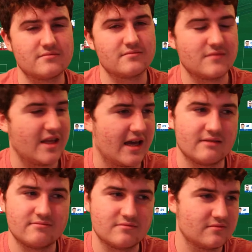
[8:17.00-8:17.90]
Yeah,
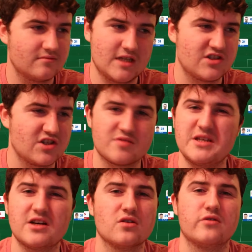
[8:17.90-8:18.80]
it's just me
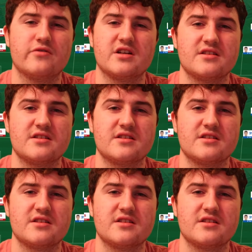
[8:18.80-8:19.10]
all over, isn't